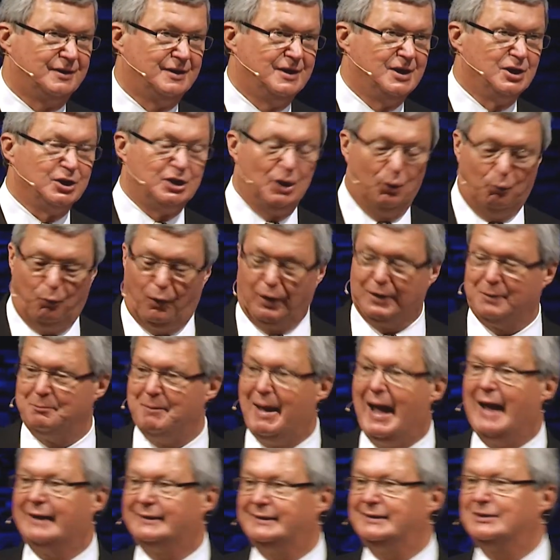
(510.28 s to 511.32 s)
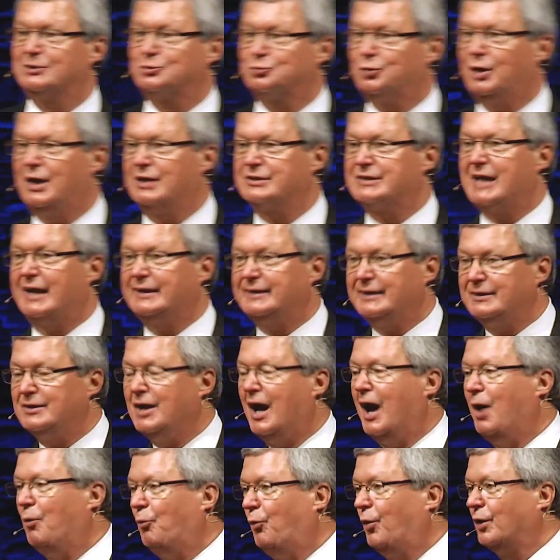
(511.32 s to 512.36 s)
You know, one of my deals was I did
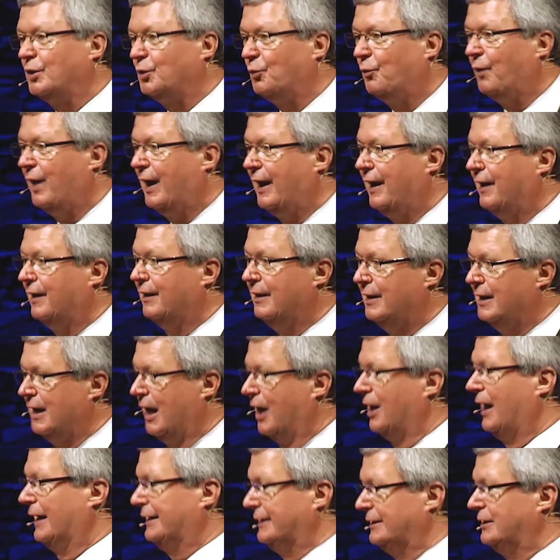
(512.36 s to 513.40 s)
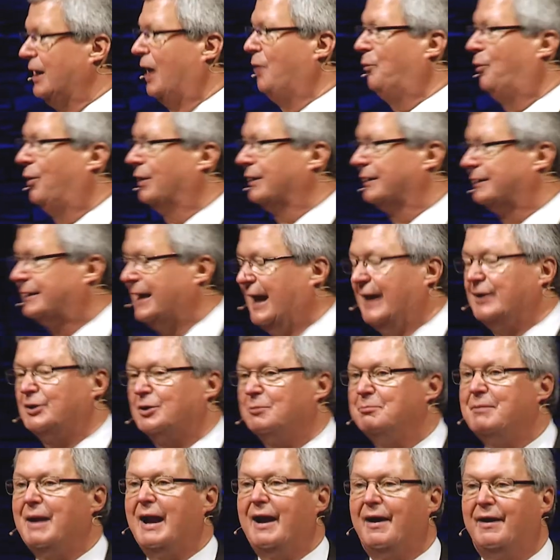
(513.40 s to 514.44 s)
not want to wear, or I did not want to date
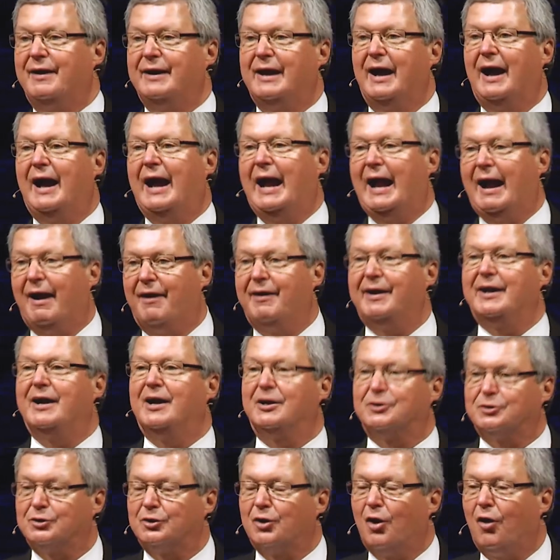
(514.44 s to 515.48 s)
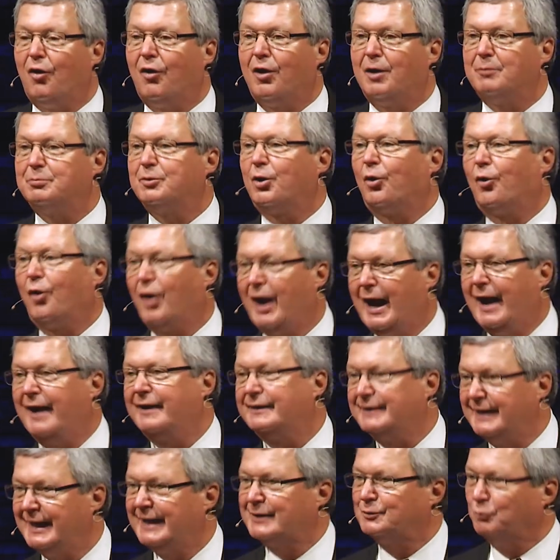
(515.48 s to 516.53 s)
or marry a hairy underarmed or hairy
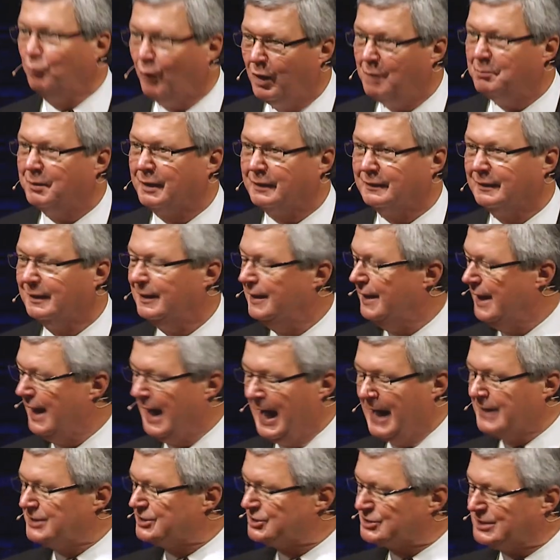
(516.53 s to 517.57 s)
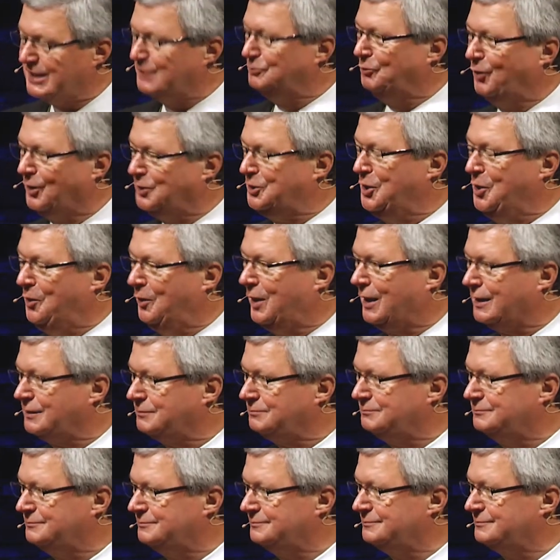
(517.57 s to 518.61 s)
legged woman. I just didn't want to do it.
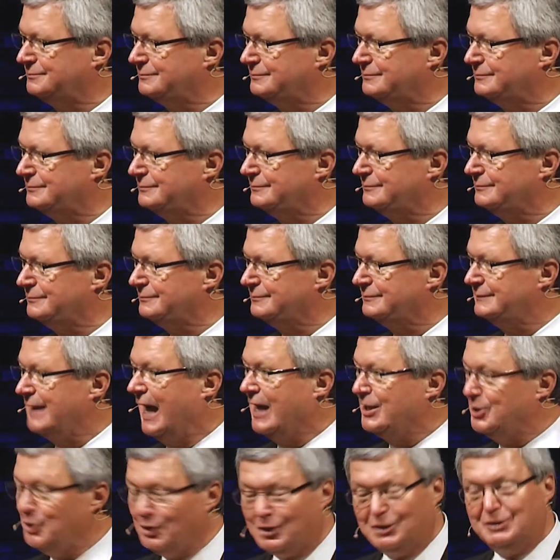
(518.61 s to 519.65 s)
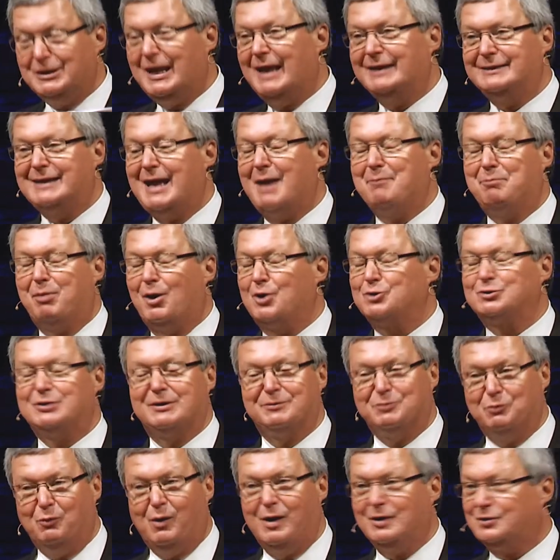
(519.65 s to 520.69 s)
Now, you can date that person if
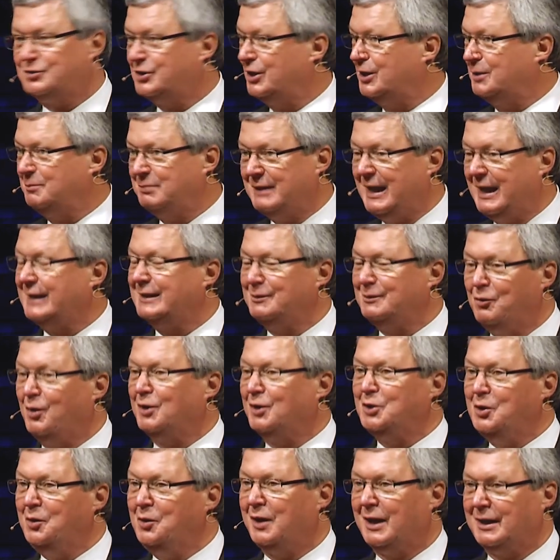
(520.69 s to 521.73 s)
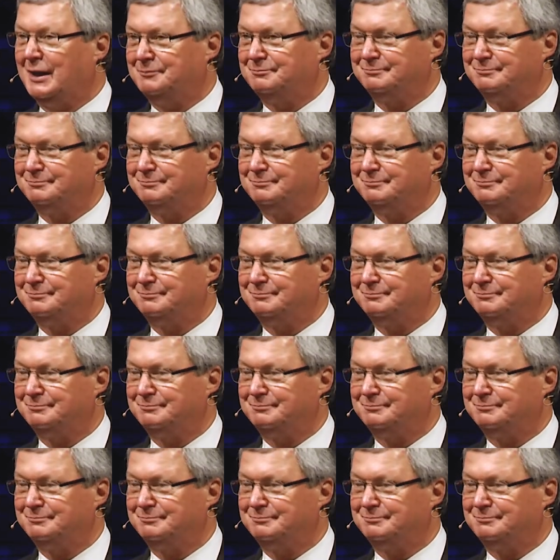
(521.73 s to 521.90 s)
you want to, but I didn't want to do it.